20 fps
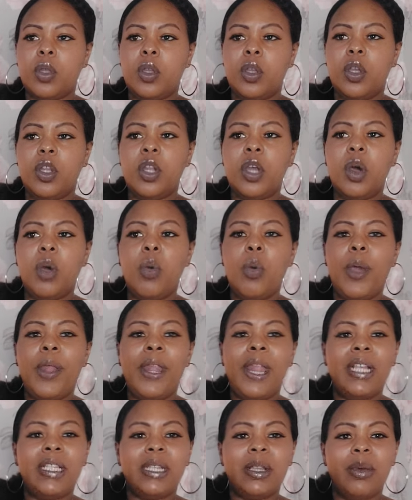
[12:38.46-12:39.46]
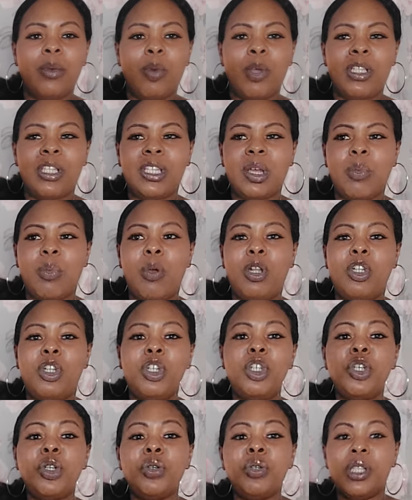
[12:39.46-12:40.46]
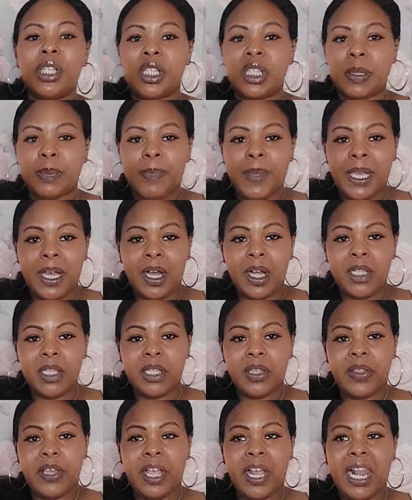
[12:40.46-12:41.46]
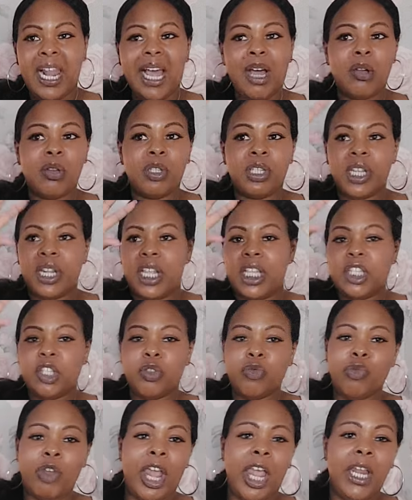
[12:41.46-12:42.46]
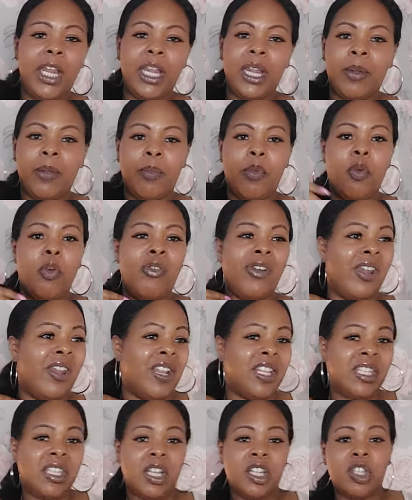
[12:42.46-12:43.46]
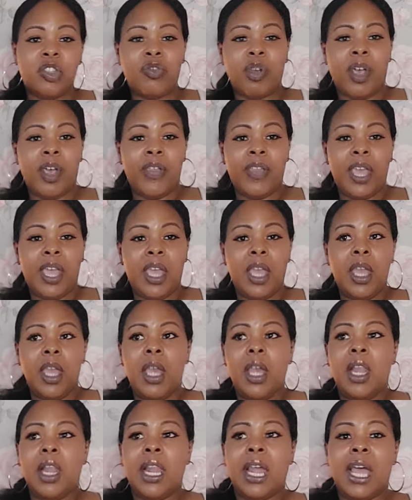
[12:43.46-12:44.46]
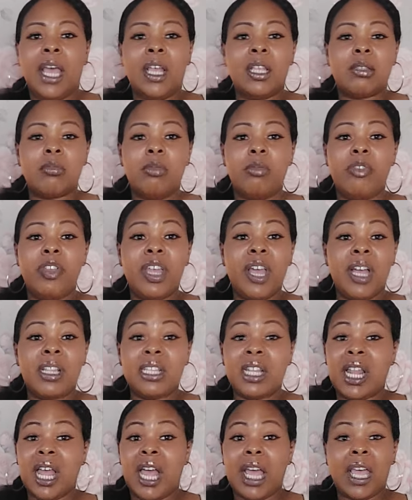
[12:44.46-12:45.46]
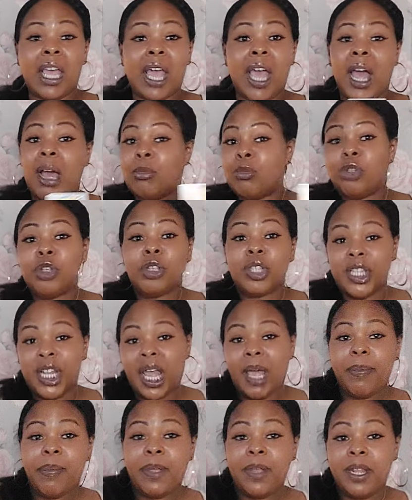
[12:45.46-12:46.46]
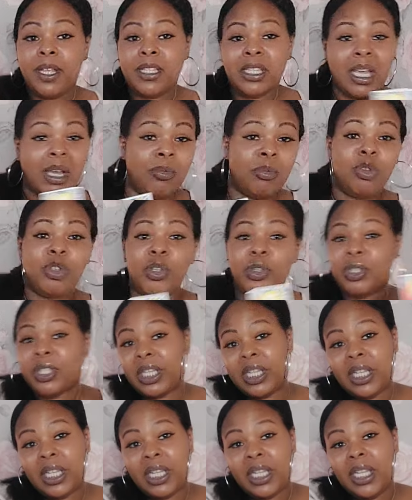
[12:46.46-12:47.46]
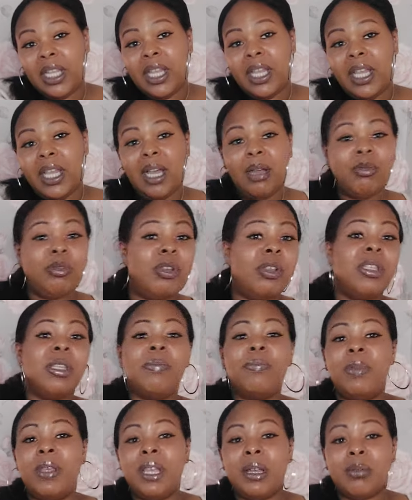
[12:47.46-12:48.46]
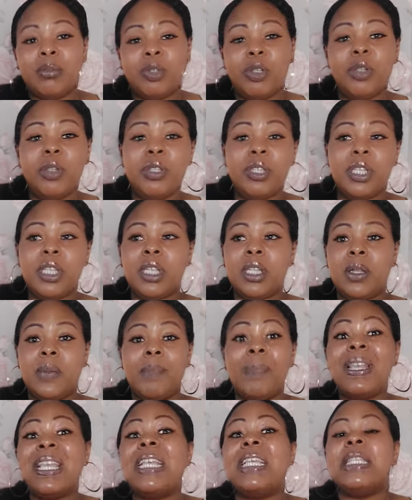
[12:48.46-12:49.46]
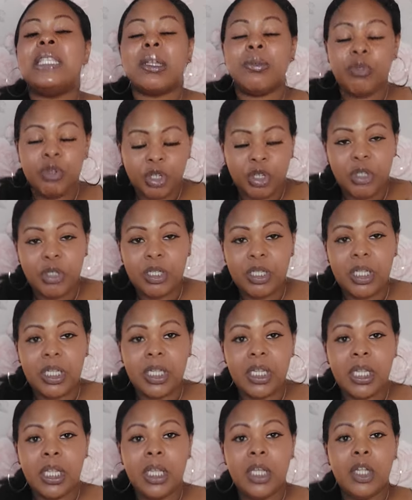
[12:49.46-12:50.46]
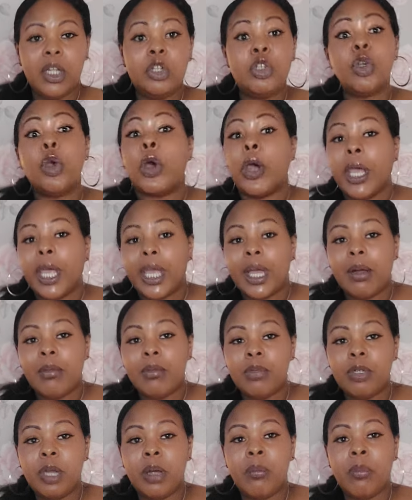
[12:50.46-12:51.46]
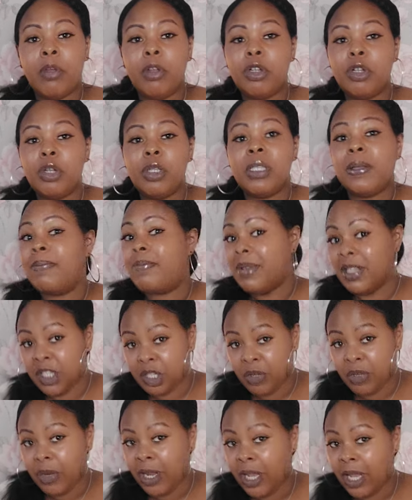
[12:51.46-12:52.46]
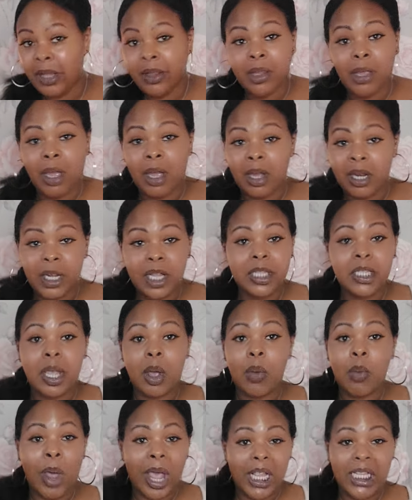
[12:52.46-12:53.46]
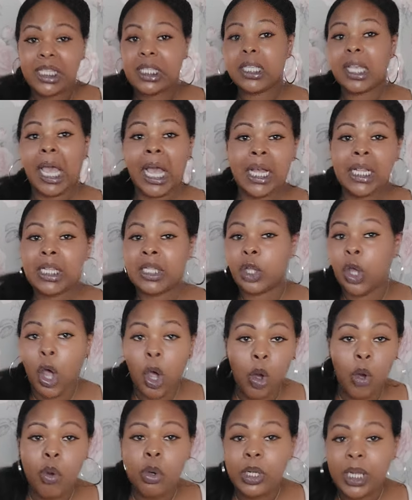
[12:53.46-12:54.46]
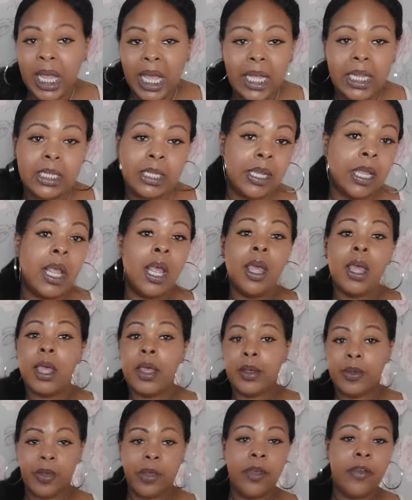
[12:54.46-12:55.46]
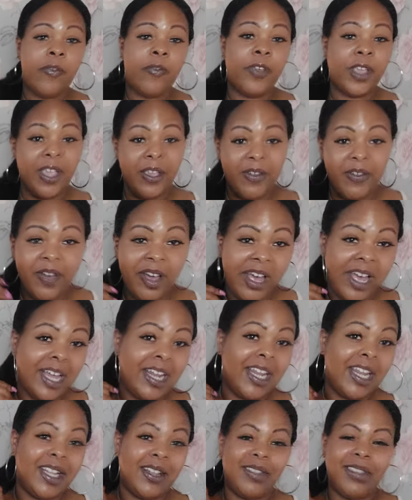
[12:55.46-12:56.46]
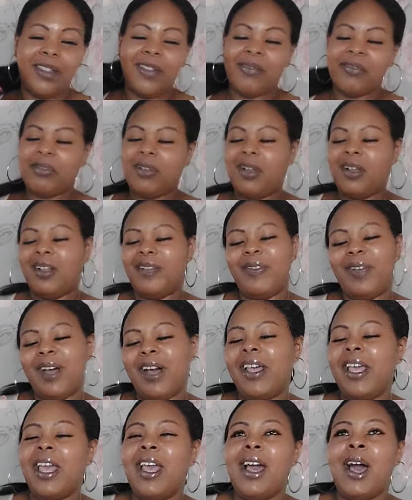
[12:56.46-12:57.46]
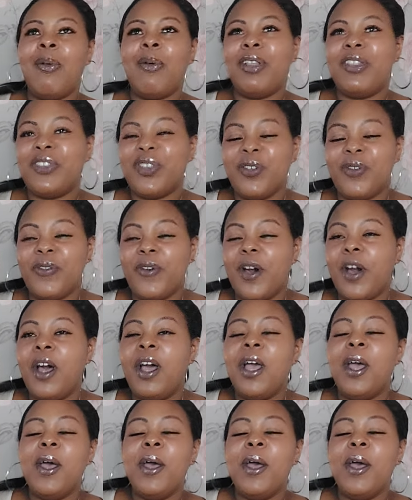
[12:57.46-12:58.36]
you know, when someone chooses to be under the clouds and it's raining and pouring, and the sun's right there. Like, some of you guys are like, I'm choosing happiness. I'm choosing me. I'm choosing peace. I'm choosing joy. I'm not choosing misery and darkness and wet and cold and fever and then, okay, I went too far.